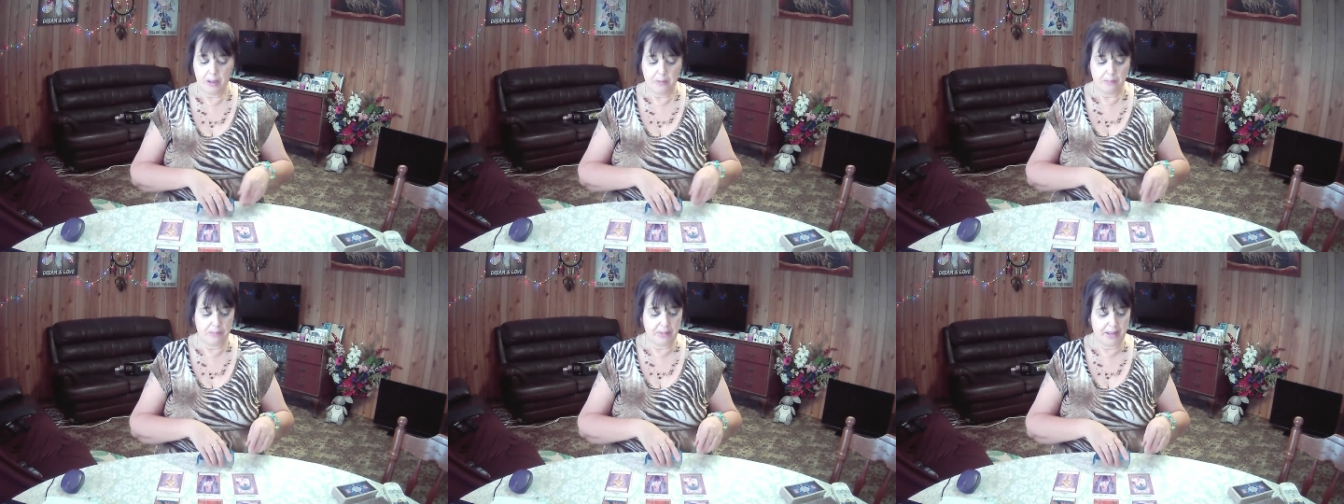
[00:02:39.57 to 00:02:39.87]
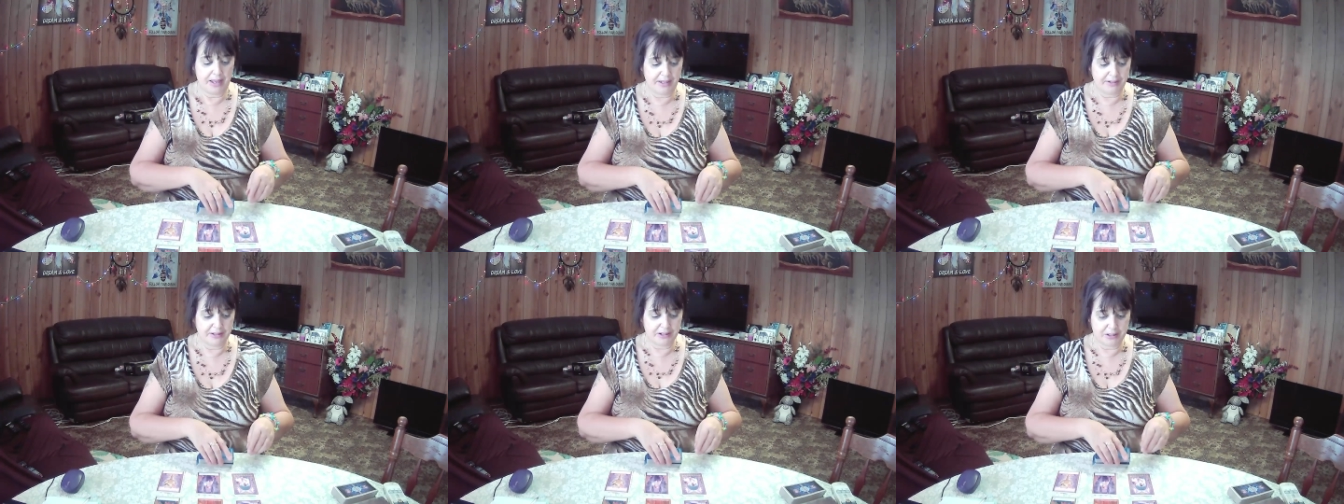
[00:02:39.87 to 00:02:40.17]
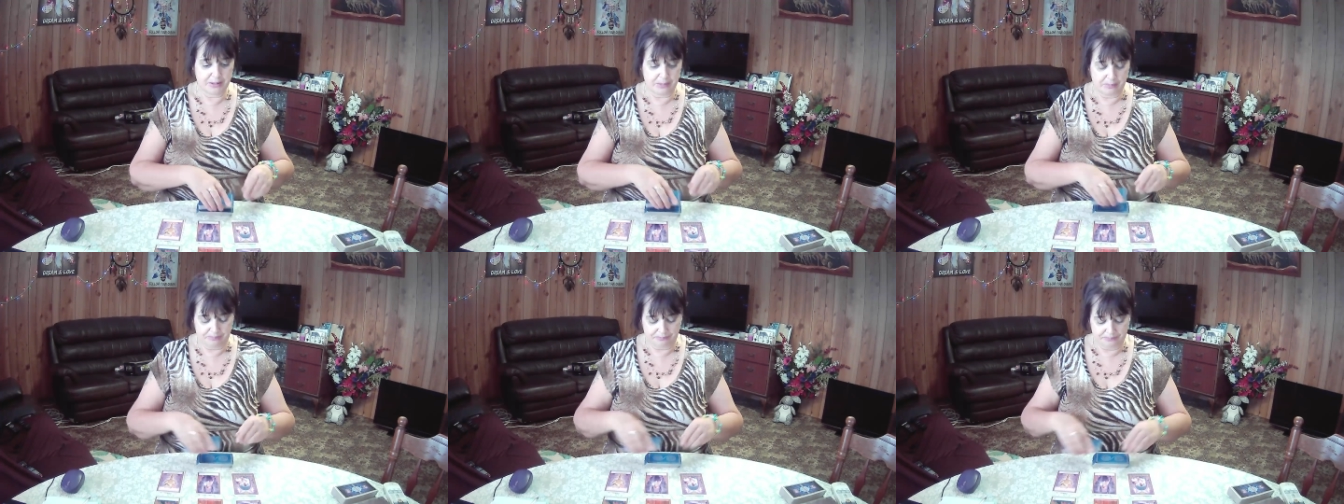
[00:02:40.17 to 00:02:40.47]

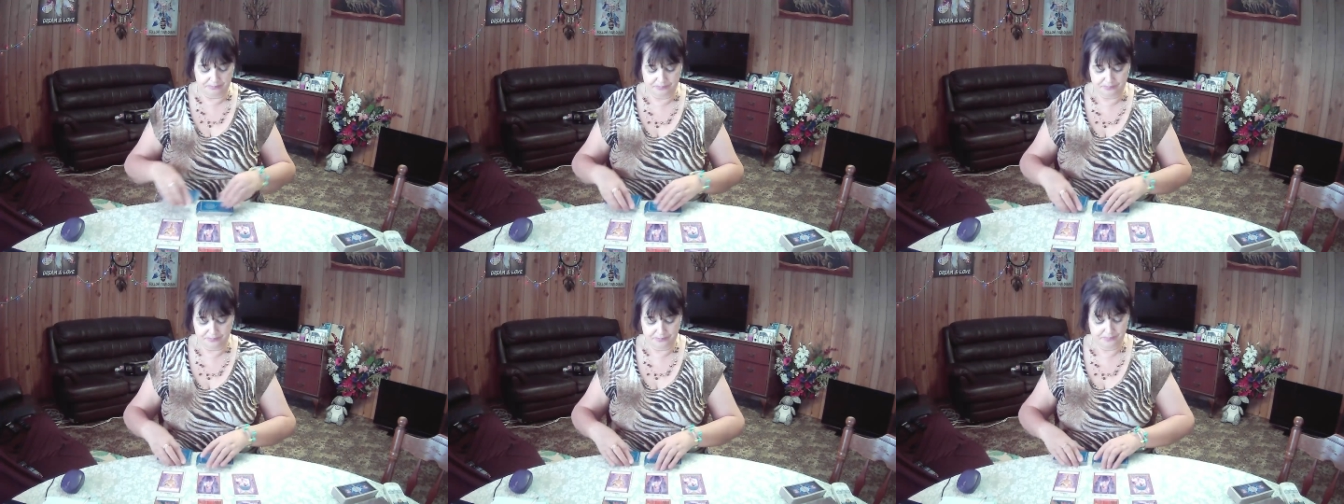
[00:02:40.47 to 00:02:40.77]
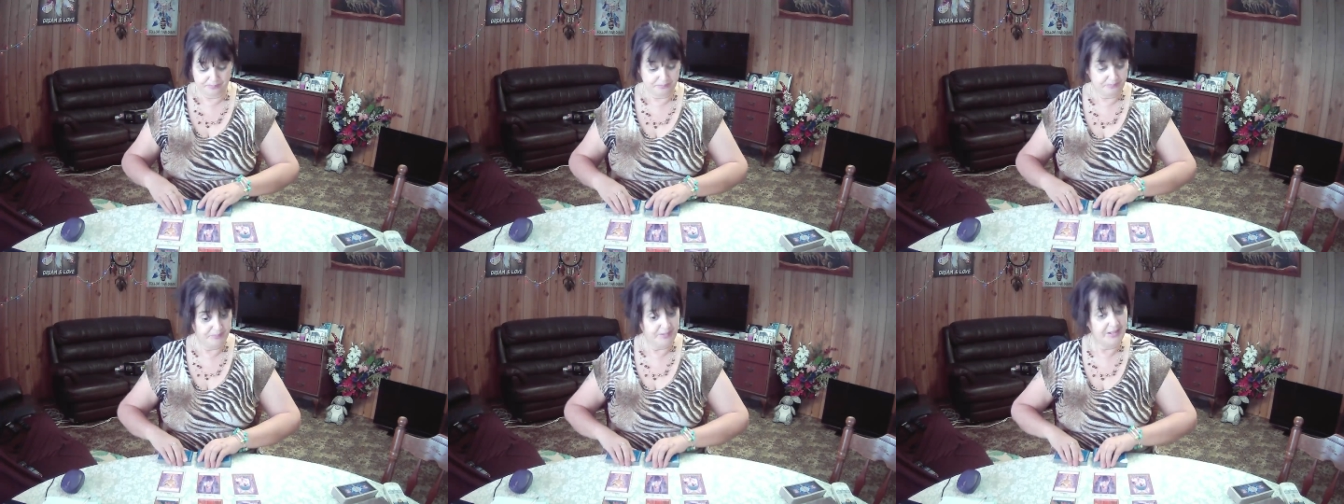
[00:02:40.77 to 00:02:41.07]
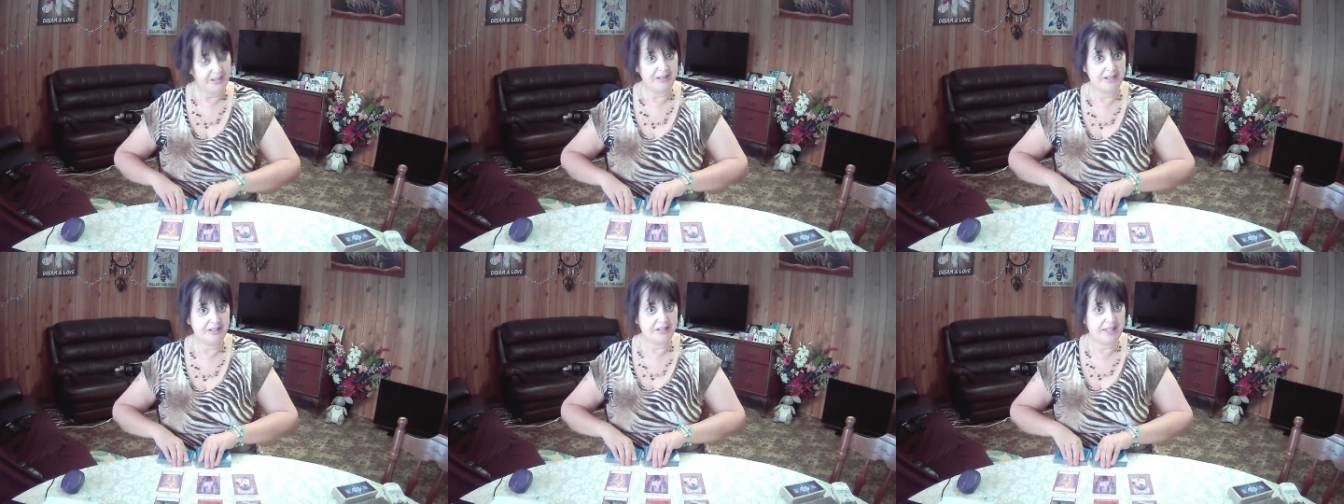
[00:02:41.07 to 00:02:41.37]
but
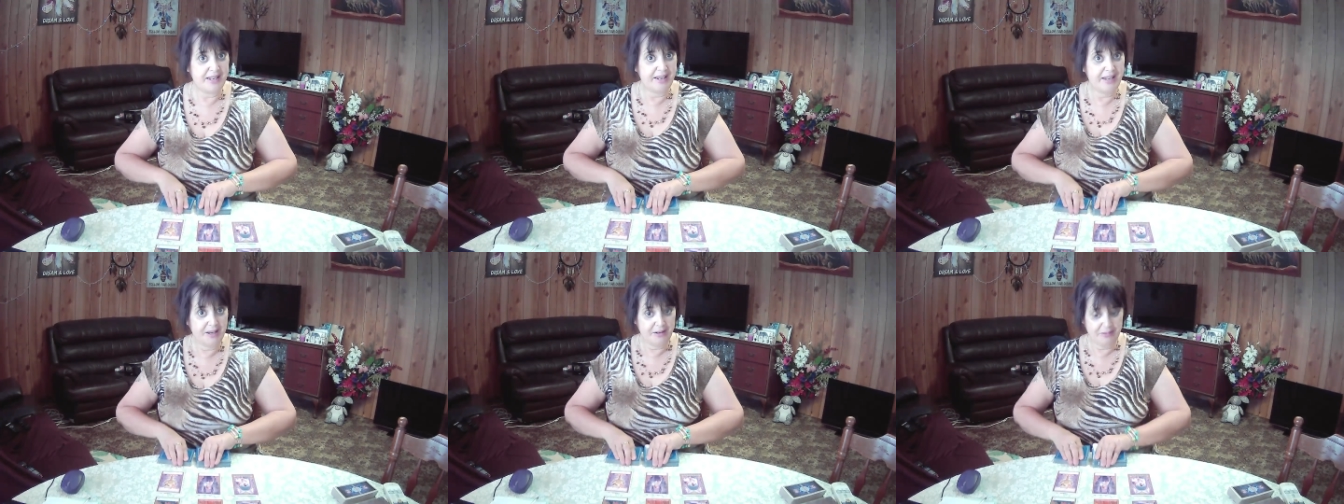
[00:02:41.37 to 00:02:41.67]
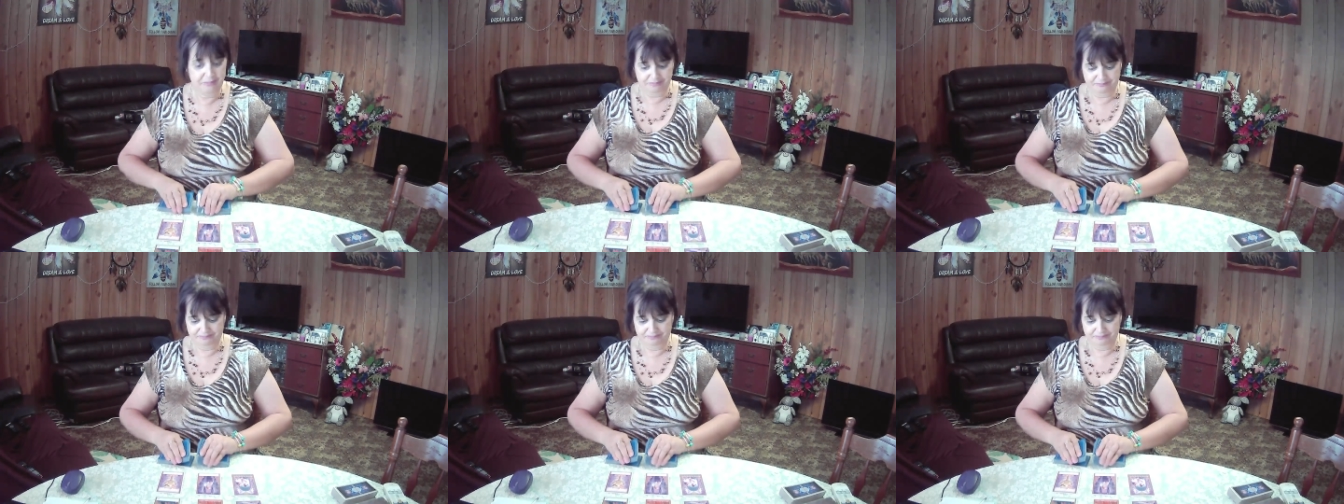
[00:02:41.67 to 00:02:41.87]
it's here.